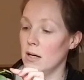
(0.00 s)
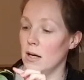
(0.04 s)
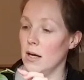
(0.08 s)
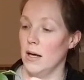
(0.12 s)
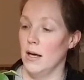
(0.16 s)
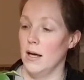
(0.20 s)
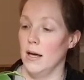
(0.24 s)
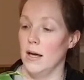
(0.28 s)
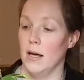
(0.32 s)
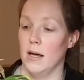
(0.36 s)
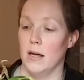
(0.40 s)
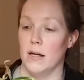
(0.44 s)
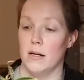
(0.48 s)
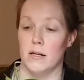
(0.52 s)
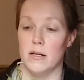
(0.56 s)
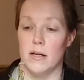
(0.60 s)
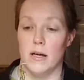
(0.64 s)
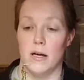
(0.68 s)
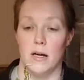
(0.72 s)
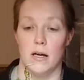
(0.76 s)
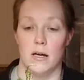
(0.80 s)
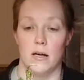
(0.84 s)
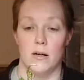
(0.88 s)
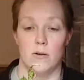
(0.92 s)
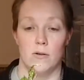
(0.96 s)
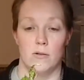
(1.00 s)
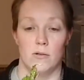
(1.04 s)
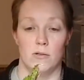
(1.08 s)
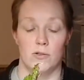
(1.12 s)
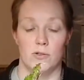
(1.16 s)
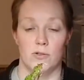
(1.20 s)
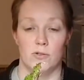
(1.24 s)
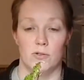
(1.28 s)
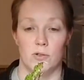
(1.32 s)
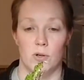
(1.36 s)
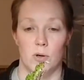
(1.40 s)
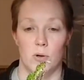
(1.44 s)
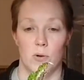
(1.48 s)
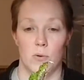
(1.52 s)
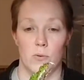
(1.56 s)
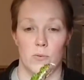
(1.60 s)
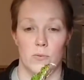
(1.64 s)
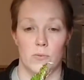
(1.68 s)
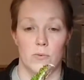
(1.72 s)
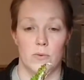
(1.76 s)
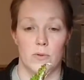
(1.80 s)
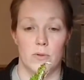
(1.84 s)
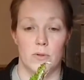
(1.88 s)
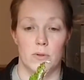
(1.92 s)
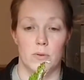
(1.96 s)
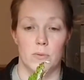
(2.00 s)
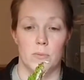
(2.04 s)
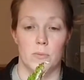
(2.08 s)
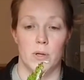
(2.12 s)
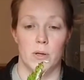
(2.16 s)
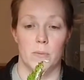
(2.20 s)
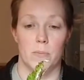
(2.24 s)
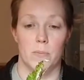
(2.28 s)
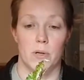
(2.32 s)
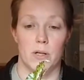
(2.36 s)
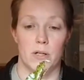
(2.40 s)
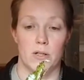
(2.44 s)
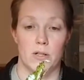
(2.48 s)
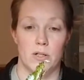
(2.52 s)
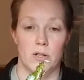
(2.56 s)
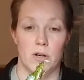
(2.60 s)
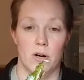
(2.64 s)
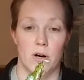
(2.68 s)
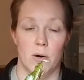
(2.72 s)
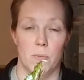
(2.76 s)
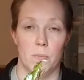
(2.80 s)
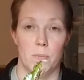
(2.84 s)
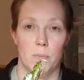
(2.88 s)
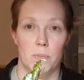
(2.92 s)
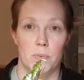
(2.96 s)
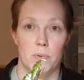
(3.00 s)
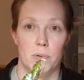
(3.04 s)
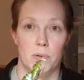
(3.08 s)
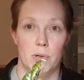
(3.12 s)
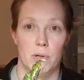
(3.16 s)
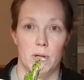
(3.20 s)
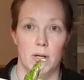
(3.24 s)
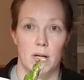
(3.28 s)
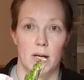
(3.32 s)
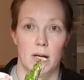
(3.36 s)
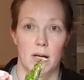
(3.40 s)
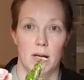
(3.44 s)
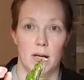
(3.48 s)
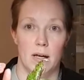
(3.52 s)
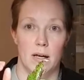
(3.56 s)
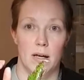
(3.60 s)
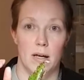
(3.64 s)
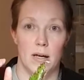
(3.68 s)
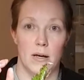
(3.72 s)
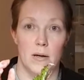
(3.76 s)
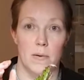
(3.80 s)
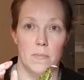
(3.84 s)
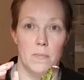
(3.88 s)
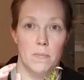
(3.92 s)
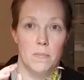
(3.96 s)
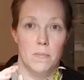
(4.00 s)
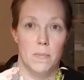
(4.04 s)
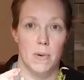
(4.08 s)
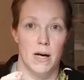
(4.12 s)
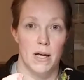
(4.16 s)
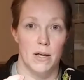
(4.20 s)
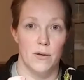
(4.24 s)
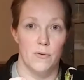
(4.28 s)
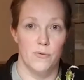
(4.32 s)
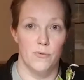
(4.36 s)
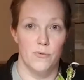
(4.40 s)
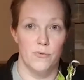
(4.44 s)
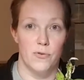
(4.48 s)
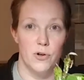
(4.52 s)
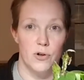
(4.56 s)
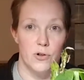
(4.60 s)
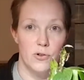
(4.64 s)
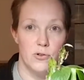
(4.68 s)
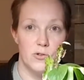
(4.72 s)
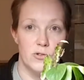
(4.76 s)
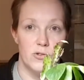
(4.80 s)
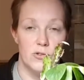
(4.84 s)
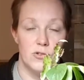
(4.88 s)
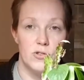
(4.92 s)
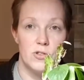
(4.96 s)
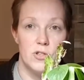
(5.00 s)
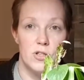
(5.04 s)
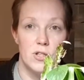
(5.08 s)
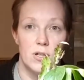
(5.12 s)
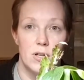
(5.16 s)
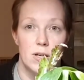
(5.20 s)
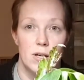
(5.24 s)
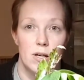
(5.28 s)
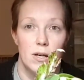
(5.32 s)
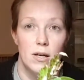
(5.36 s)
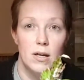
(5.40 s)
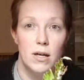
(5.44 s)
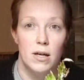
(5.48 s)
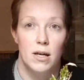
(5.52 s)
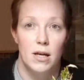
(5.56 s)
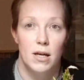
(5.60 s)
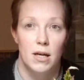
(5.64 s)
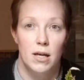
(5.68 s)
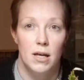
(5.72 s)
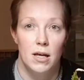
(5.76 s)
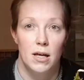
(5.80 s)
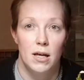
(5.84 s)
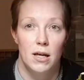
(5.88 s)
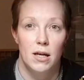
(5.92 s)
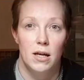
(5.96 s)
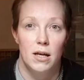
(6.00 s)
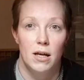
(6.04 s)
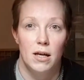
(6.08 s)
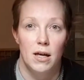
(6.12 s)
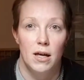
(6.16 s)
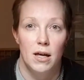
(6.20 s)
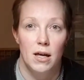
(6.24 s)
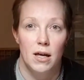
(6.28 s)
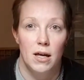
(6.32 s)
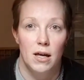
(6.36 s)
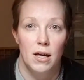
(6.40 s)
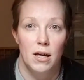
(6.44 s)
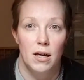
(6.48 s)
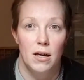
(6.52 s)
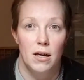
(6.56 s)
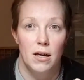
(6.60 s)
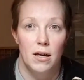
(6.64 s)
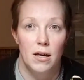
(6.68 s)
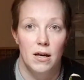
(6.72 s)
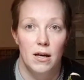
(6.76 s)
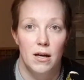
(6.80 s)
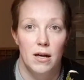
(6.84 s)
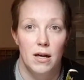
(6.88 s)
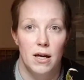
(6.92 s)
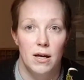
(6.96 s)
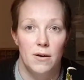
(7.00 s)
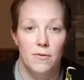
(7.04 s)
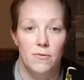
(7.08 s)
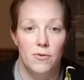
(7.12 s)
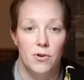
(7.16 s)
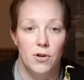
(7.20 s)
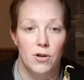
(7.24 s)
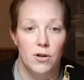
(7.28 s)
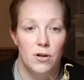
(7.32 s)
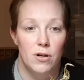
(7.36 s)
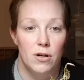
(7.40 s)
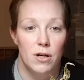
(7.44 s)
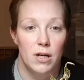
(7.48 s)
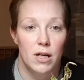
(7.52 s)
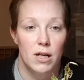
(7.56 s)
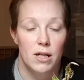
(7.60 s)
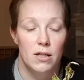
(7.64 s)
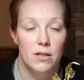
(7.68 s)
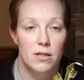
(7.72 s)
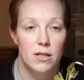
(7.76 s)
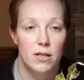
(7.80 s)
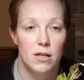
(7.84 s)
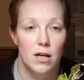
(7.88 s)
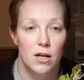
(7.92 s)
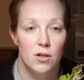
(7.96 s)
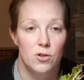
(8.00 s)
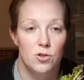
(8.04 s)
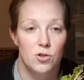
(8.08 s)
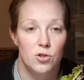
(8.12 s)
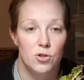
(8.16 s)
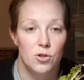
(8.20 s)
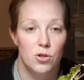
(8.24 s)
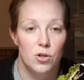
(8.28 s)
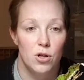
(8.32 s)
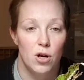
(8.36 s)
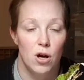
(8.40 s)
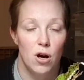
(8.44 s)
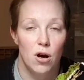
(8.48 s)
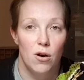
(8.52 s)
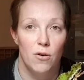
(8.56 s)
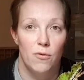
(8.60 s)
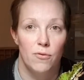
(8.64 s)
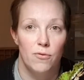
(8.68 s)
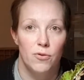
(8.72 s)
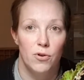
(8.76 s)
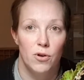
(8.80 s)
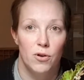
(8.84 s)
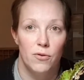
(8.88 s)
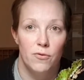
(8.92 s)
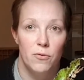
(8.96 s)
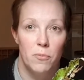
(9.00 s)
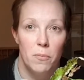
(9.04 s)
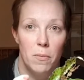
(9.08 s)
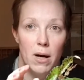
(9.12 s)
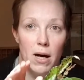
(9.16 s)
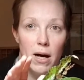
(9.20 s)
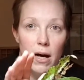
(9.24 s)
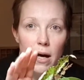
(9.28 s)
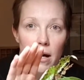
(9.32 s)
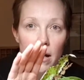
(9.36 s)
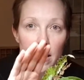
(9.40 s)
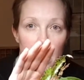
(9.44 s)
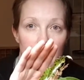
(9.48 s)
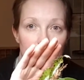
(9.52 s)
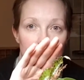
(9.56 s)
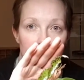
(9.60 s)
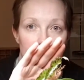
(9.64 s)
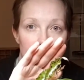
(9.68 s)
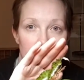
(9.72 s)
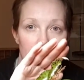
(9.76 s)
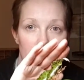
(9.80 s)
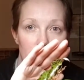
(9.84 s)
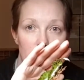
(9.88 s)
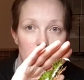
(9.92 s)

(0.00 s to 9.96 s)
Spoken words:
And I also will put up my first ever cutting I took off of my